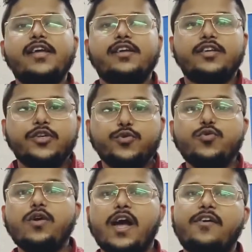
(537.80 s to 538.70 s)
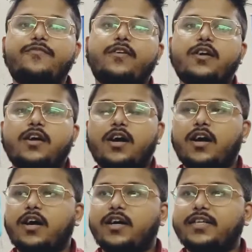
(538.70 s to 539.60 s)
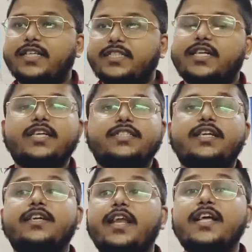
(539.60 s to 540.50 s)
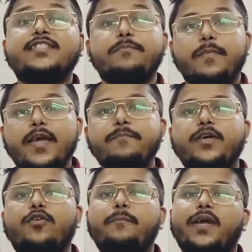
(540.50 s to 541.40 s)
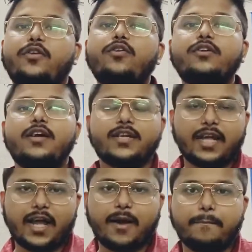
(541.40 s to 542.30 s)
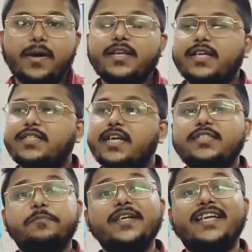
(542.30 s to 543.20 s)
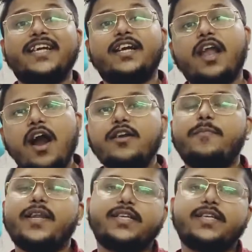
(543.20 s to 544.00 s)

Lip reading: you have discussed that Reliance may be or may not tie up, but it has been declared by the